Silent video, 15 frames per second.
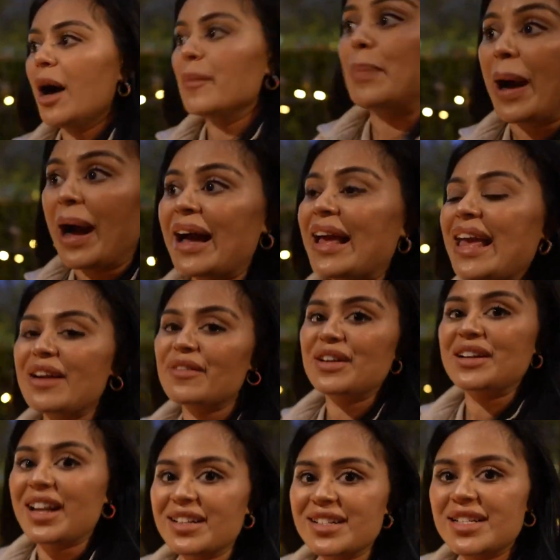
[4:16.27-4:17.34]
But here
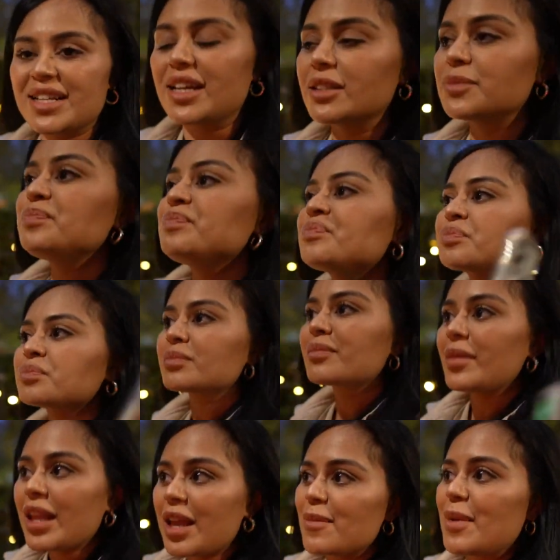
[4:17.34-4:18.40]
in London,
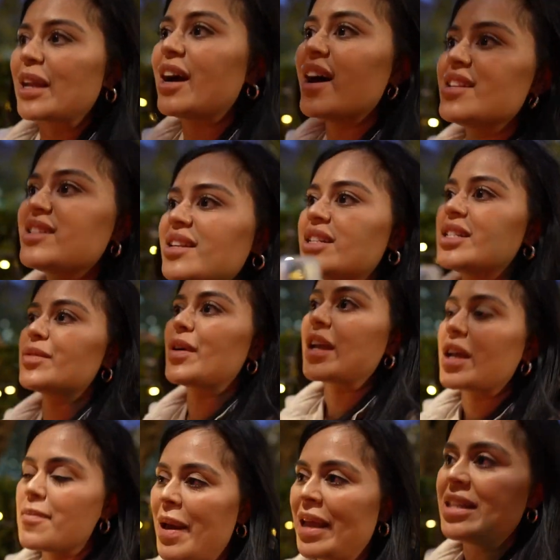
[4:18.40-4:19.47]
my cousins
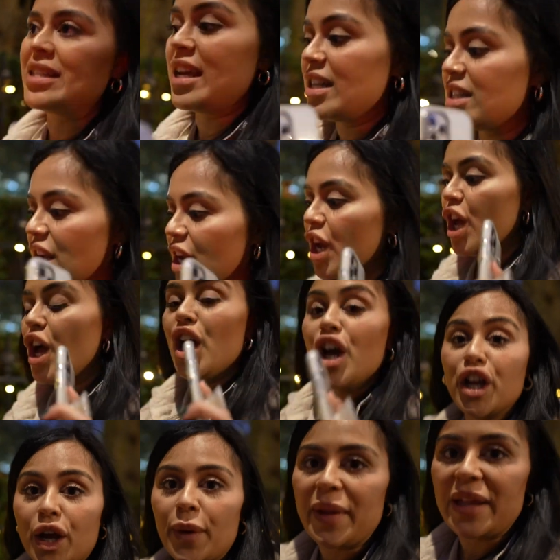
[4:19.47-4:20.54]
recommended
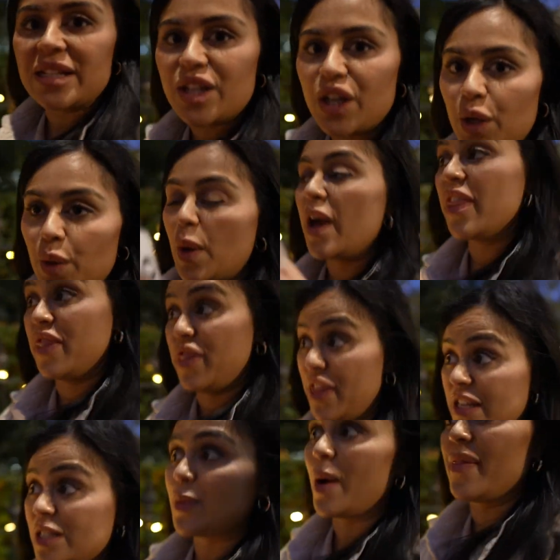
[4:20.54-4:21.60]
going to
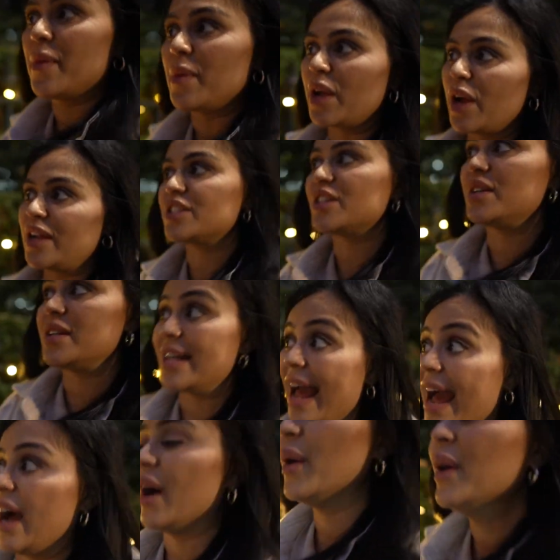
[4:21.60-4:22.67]
this one that we're going to
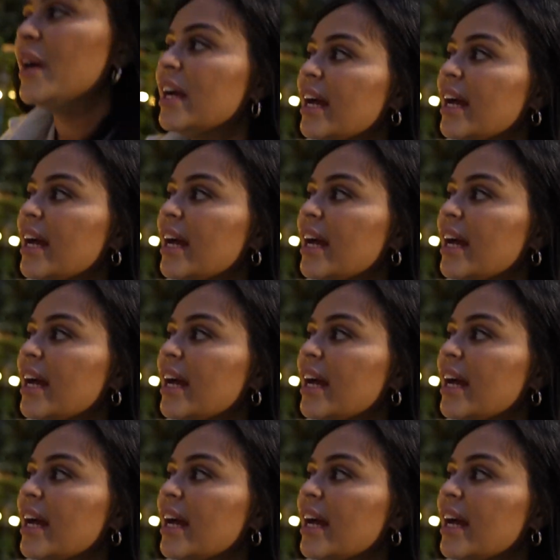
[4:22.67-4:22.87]
now,